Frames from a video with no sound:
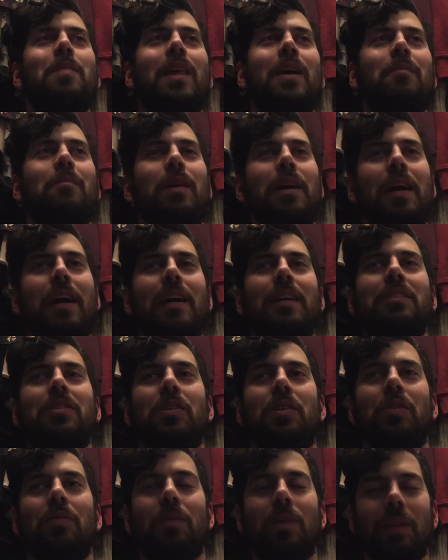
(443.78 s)
but yeah. So
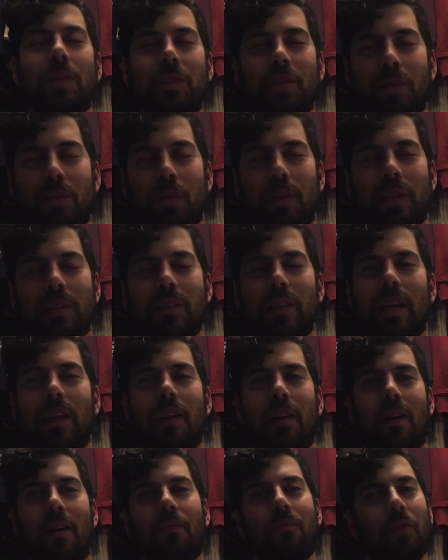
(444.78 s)
your religious ones, they
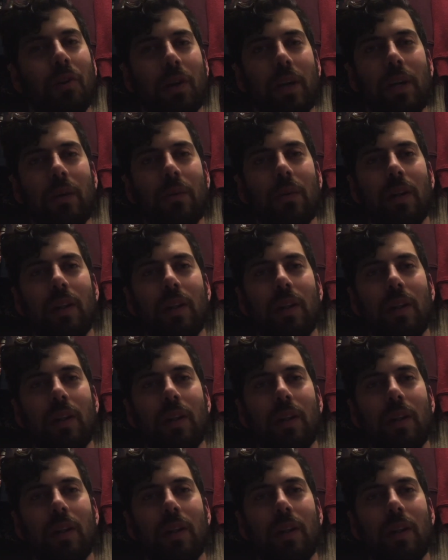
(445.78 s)
offer you